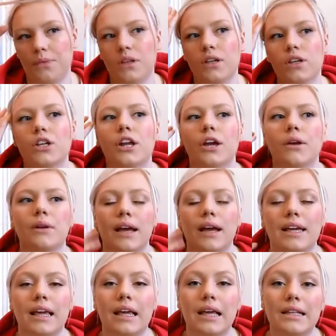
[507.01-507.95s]
you know,
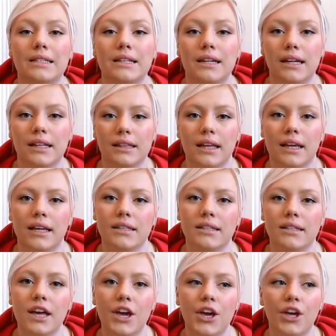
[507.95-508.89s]
like eating and things.
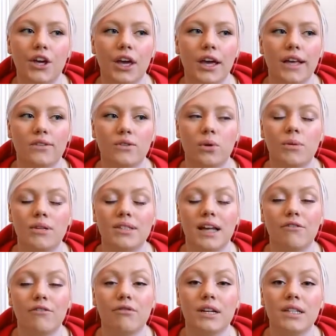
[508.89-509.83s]
It's almost
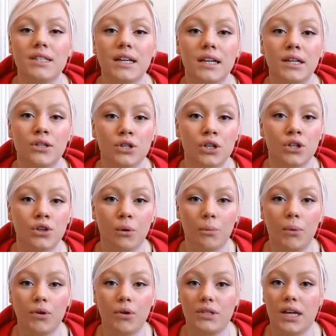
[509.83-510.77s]
like reteaching your
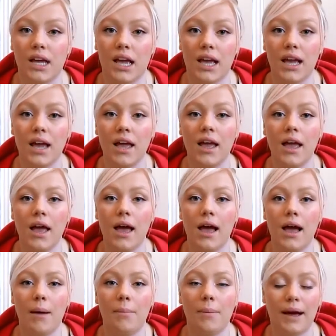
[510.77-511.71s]
body
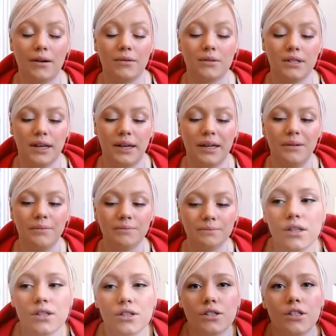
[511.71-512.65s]
about it.
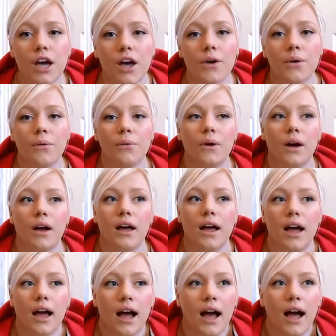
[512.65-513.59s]
So
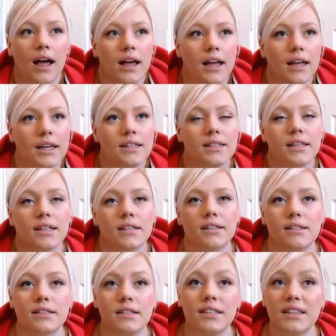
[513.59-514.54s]
I
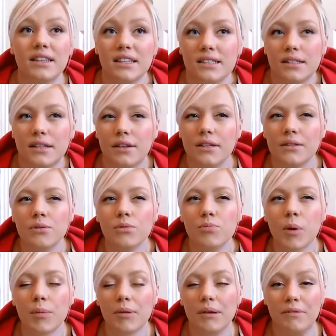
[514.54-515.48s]
did this, so this was
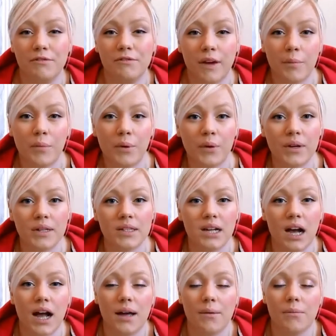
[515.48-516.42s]
probably February
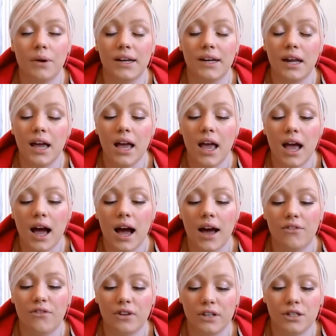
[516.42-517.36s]
time when I
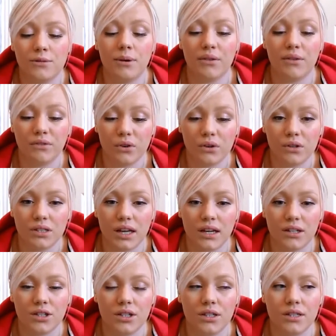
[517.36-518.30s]
finished my 4
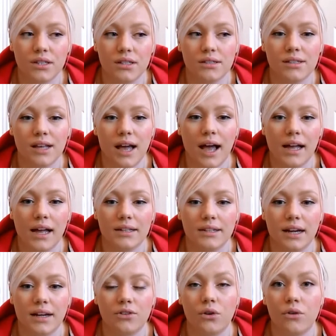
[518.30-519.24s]
sessions, and
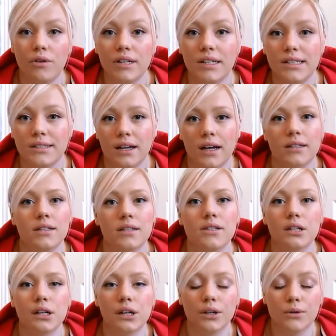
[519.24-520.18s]
I'd already started
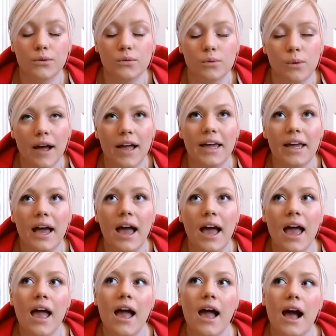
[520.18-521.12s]
to lose weight,
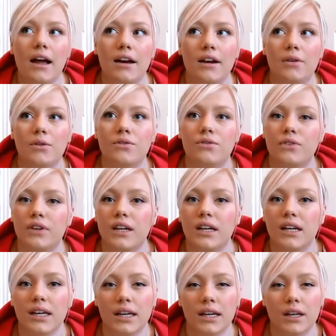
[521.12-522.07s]
and I was
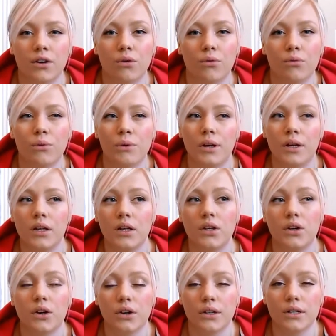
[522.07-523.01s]
feeling really
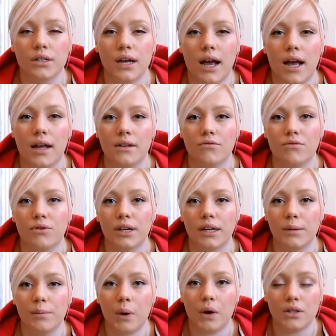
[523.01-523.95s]
good and
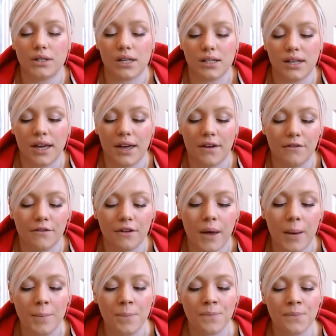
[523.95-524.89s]
really positive.
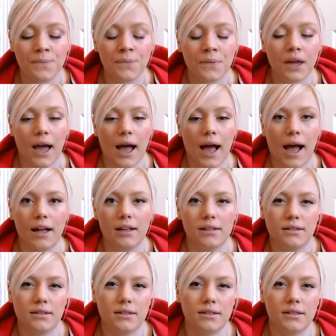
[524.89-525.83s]

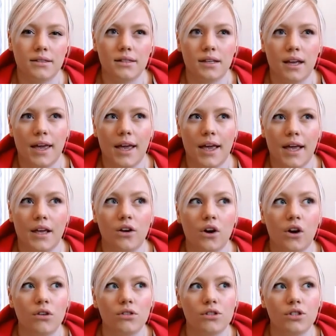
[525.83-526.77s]
And it
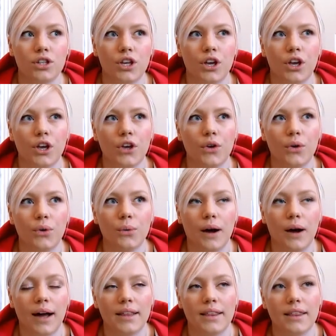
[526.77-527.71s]
got to,
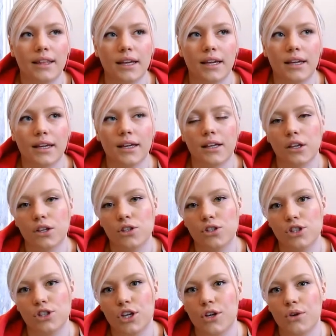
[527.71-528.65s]
I think,
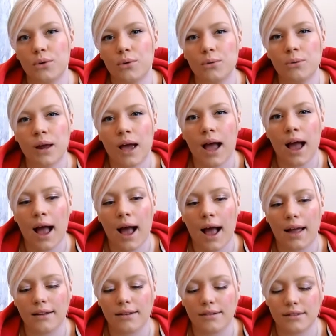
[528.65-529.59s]
June,
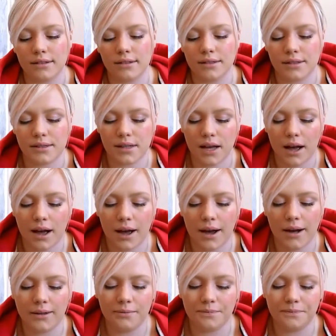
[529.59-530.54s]
and
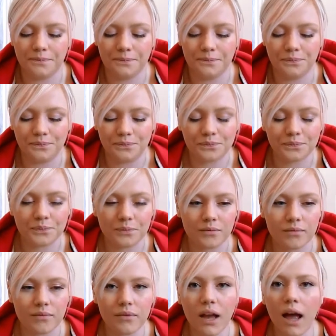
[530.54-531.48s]

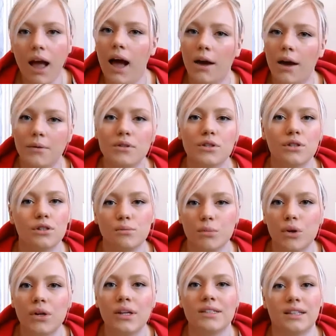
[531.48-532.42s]
I was the
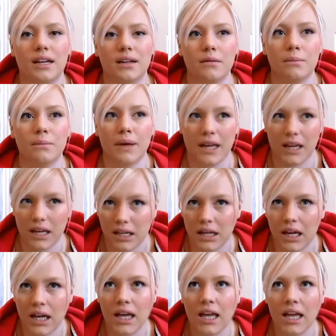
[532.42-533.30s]
smallest I'd been